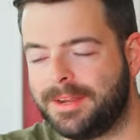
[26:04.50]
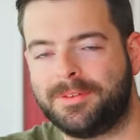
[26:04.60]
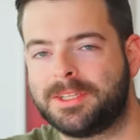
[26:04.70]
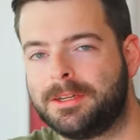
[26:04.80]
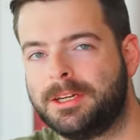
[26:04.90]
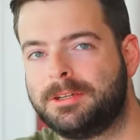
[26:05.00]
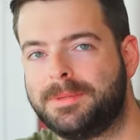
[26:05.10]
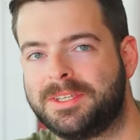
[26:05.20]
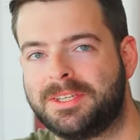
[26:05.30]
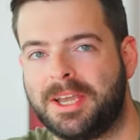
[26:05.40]
definitely something to
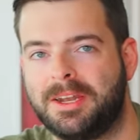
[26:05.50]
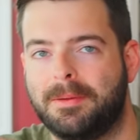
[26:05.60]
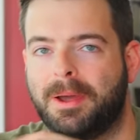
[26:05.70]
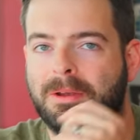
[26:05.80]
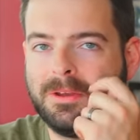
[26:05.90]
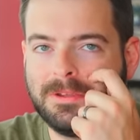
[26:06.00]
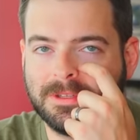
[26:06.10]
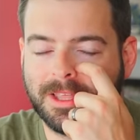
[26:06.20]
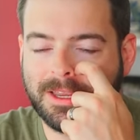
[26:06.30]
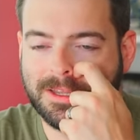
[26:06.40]
be said about
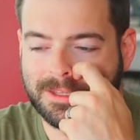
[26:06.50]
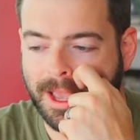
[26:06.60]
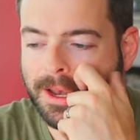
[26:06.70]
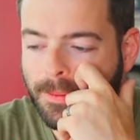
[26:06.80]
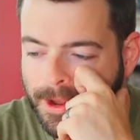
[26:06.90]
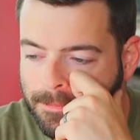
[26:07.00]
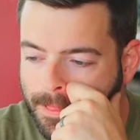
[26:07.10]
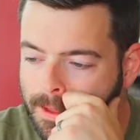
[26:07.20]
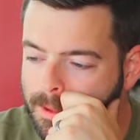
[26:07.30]
using that yeast anyway,